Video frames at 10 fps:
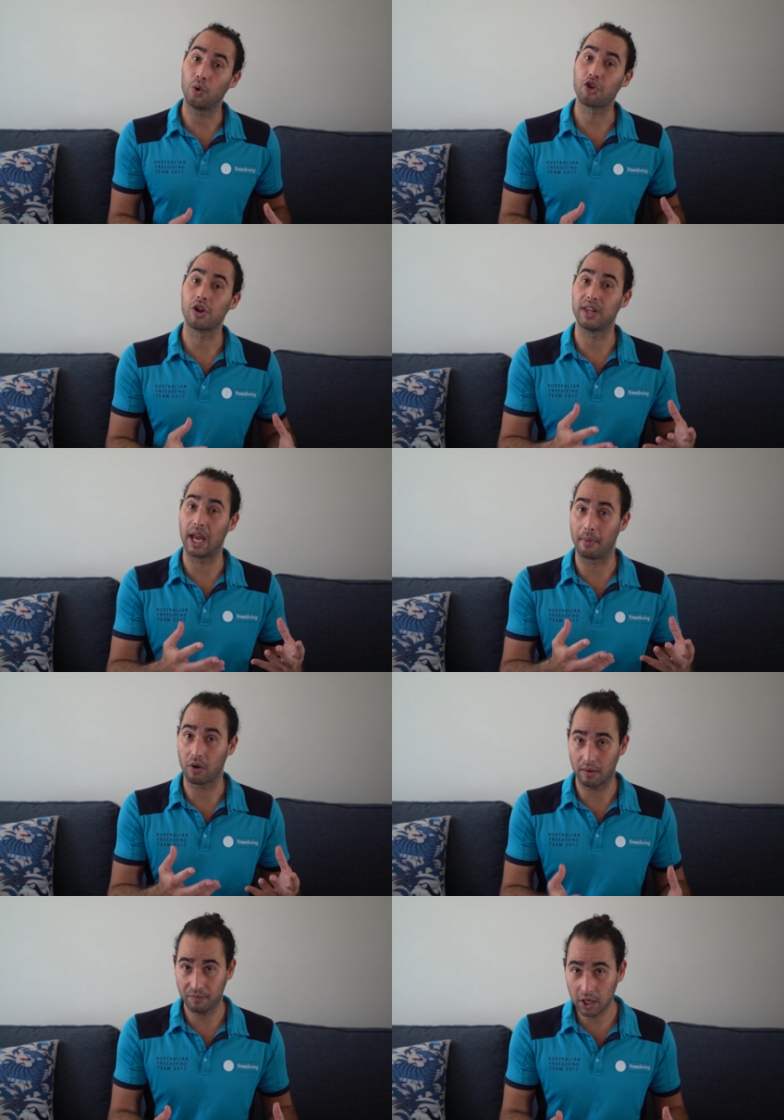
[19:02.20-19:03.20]
watching the
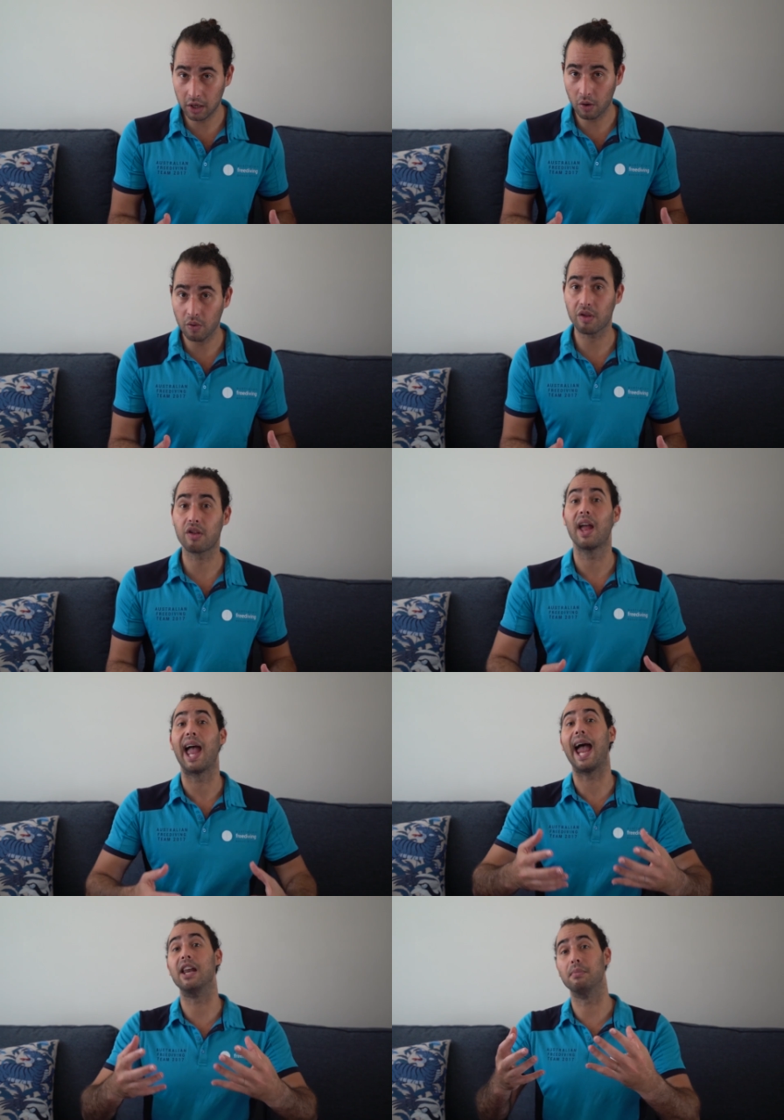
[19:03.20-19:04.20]
MRI videos
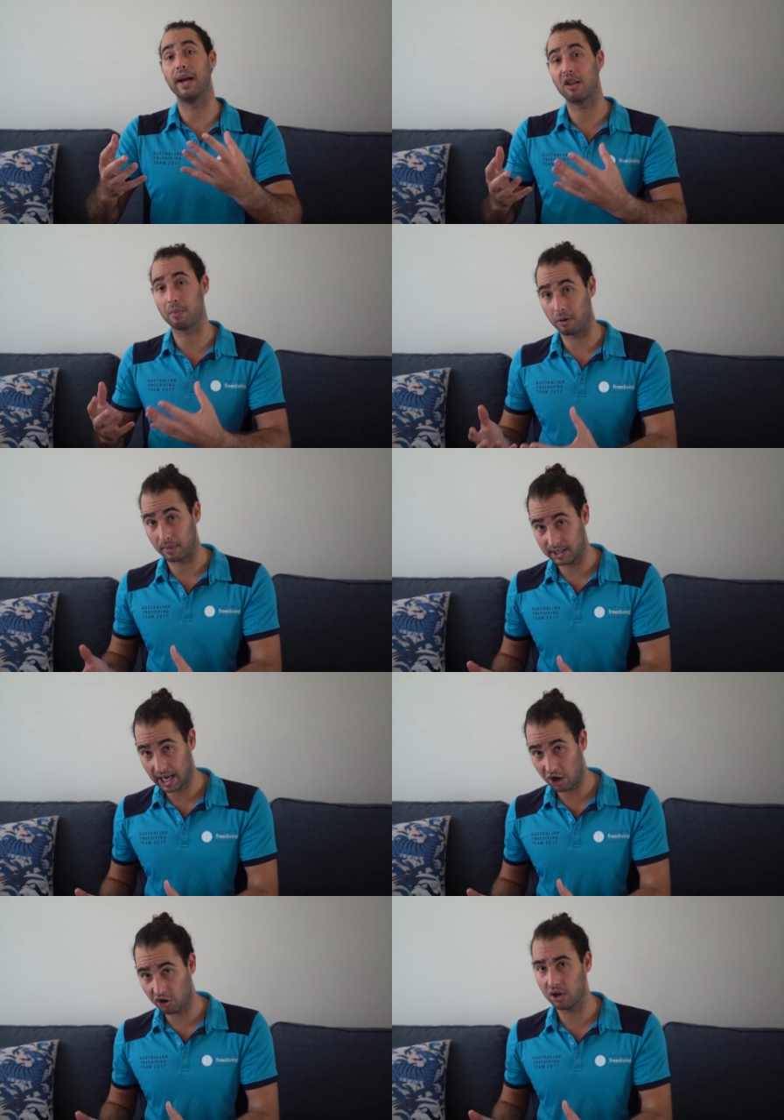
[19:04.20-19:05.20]
and my
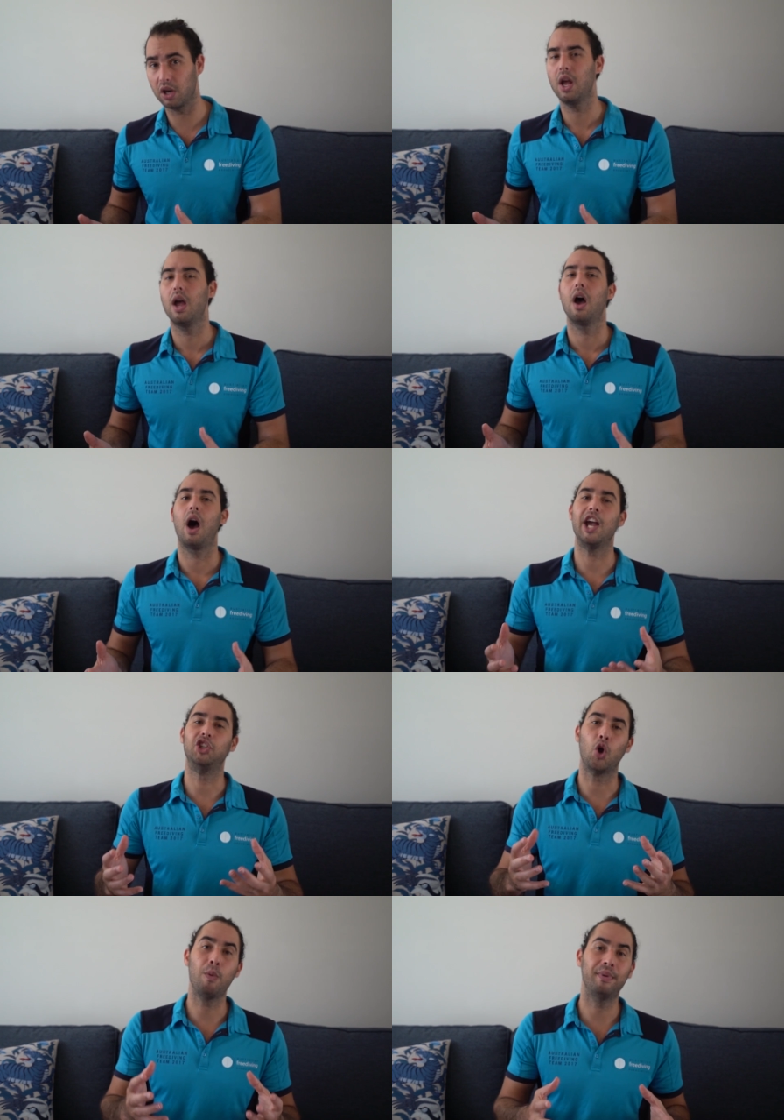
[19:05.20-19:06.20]
experimentation, I
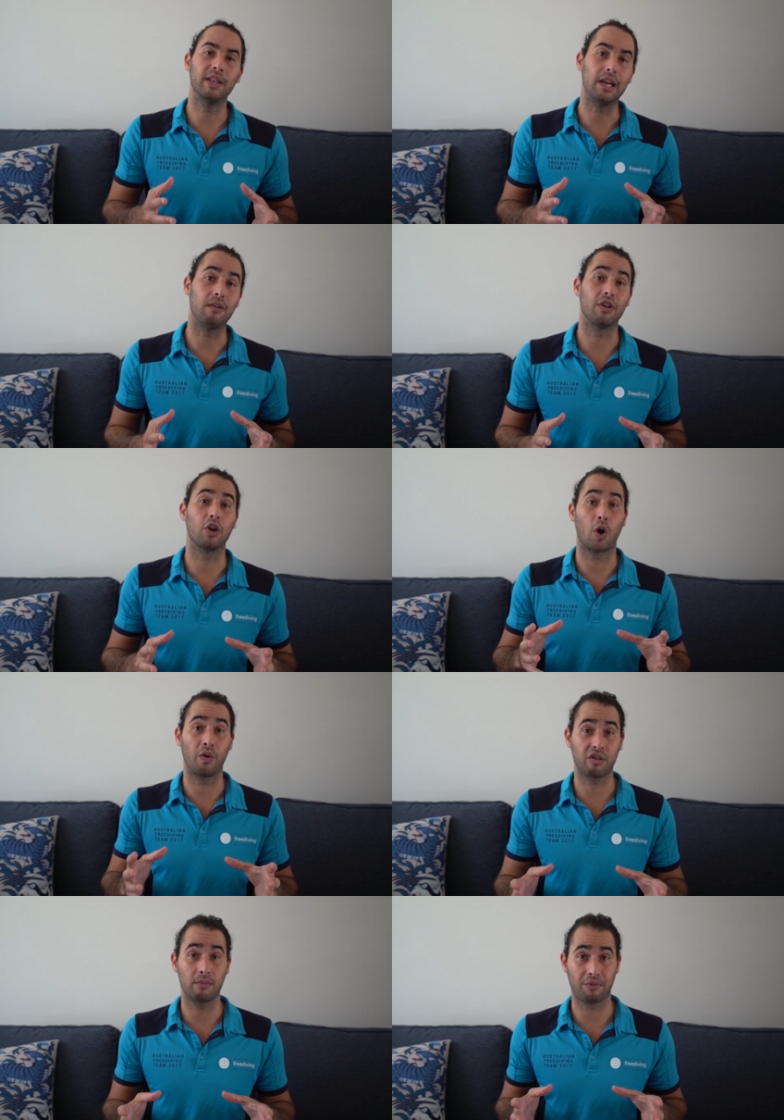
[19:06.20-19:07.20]
don't believe that a
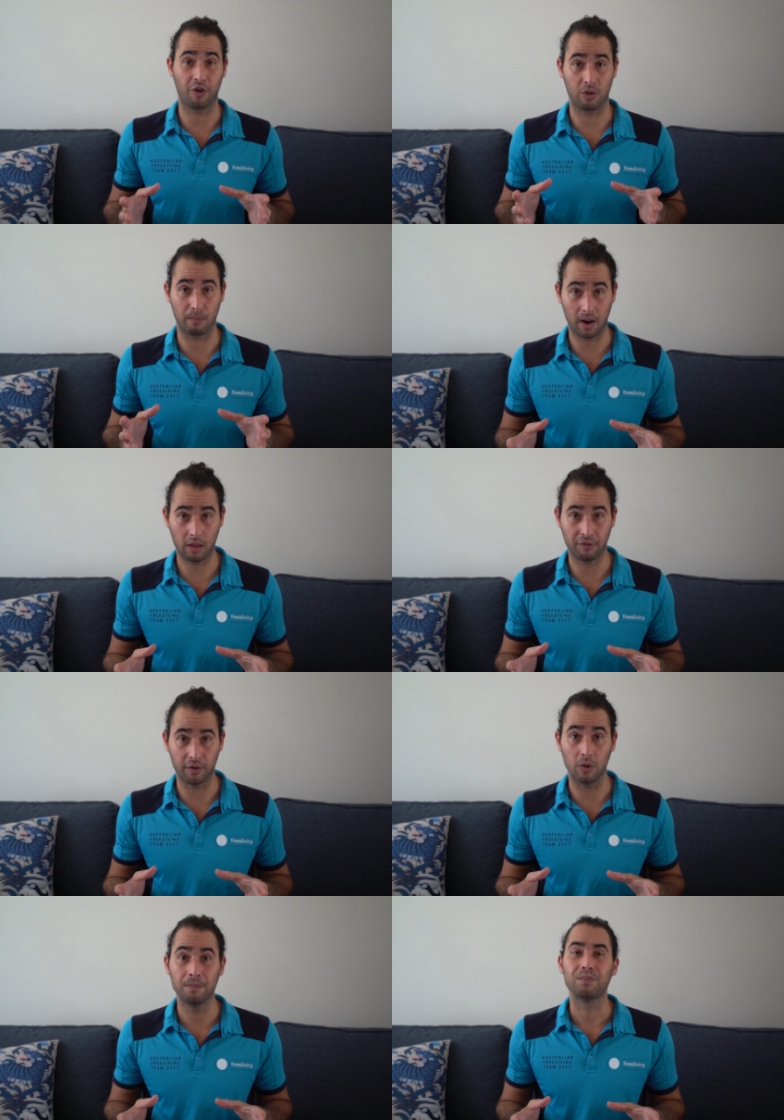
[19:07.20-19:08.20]
constant pressure
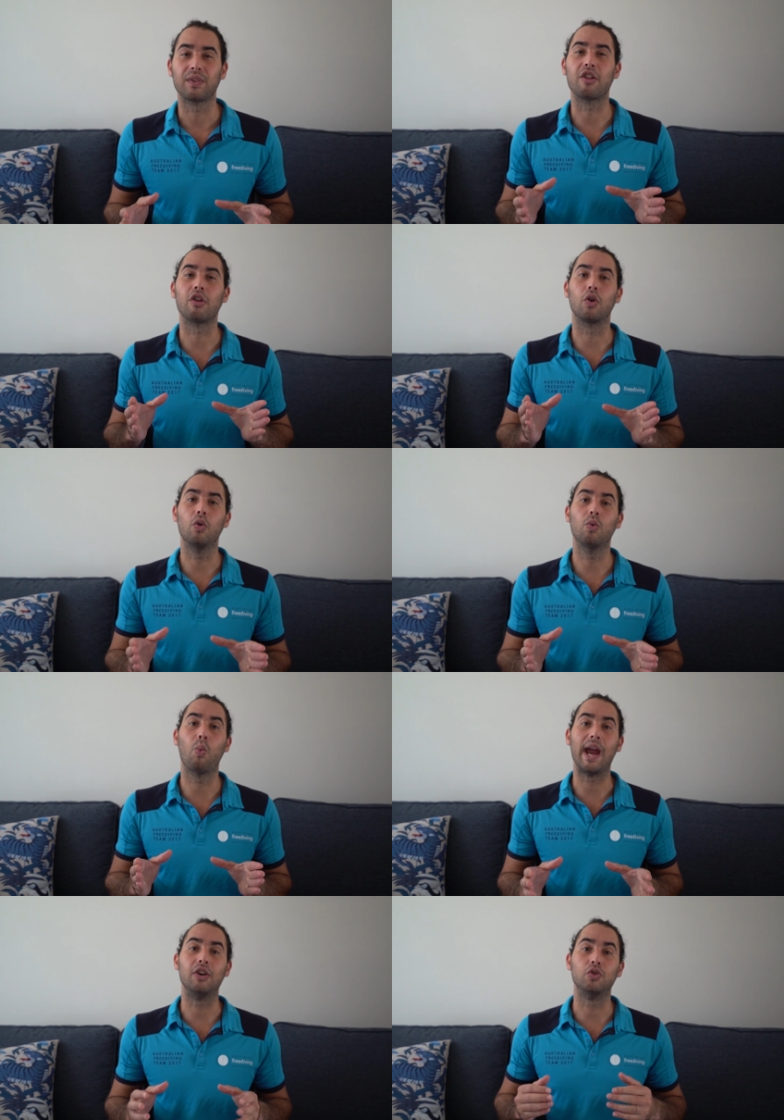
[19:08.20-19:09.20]
mouthfill is a good
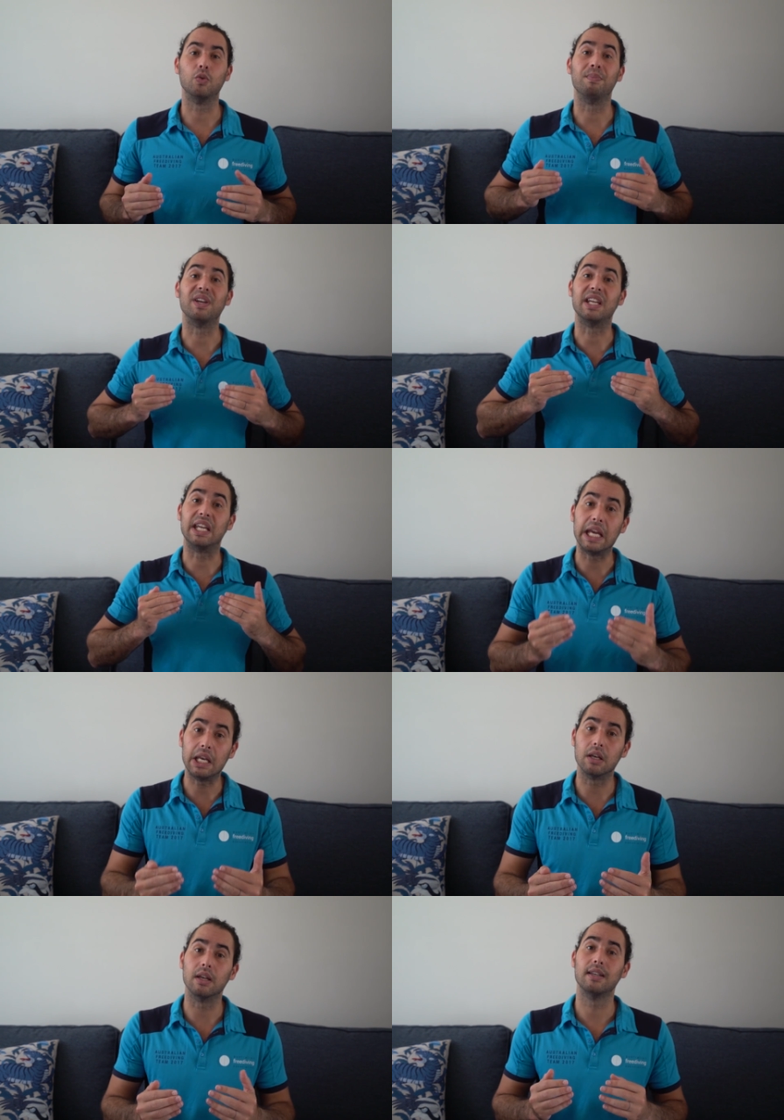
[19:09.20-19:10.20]
way to
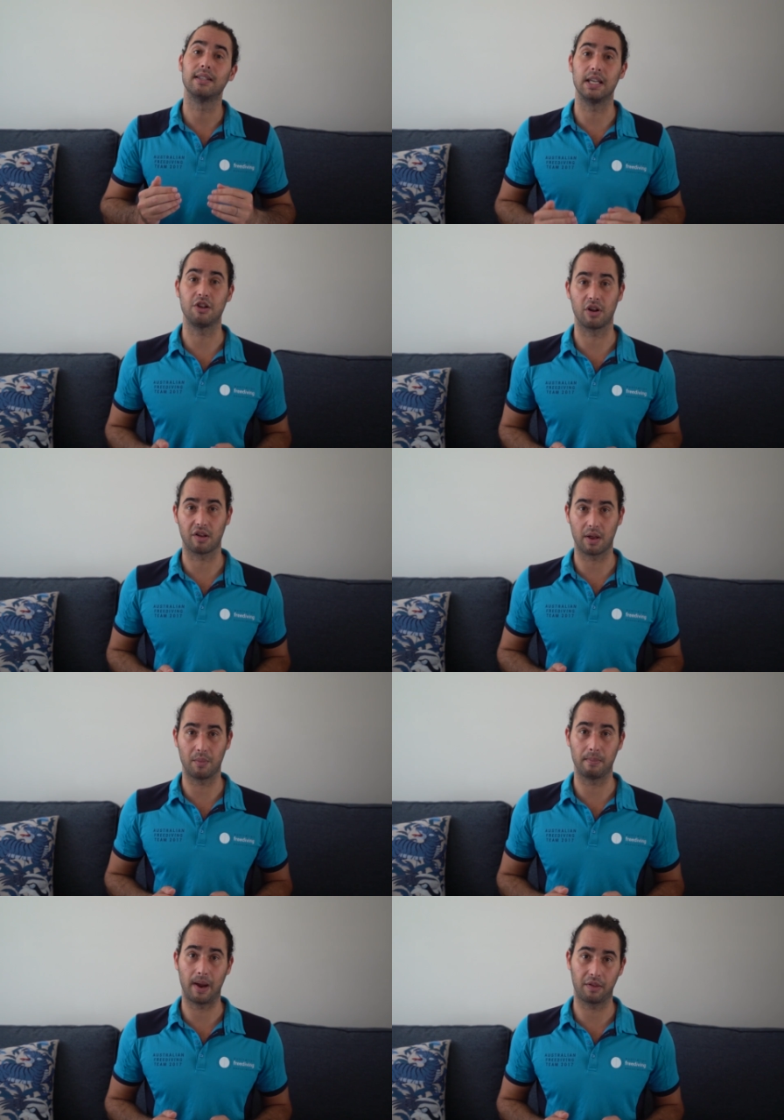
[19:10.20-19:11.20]
begin teaching
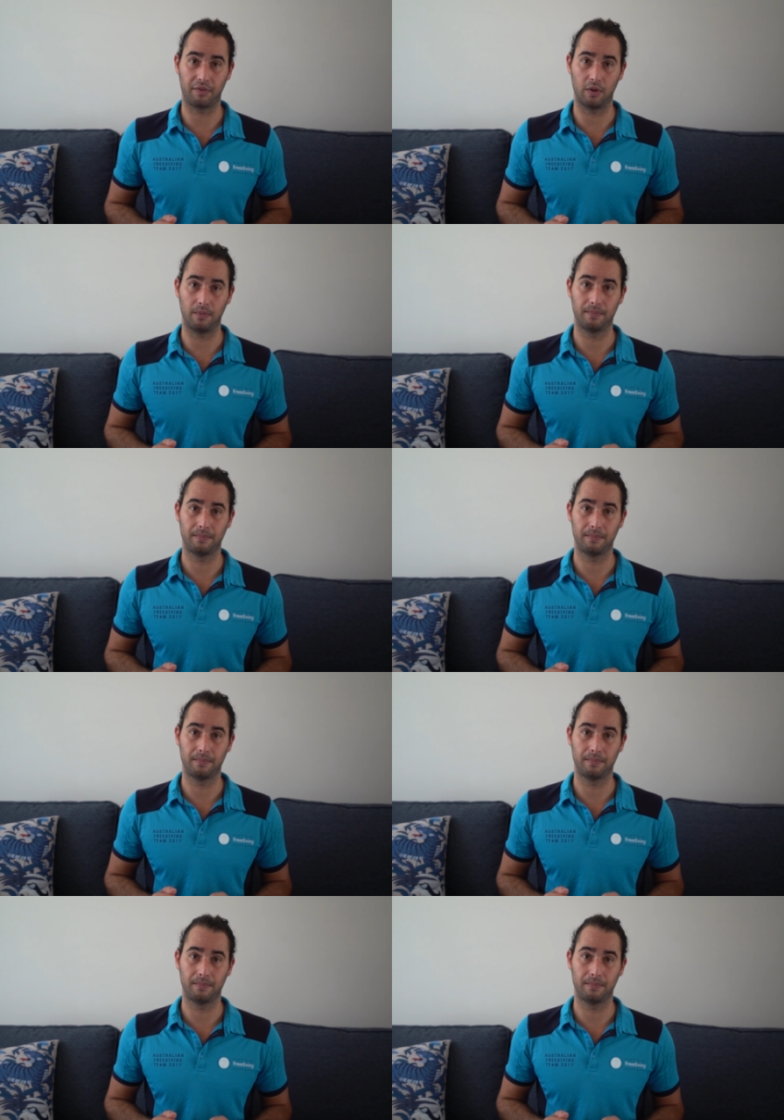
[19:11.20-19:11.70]
someone mouthfill.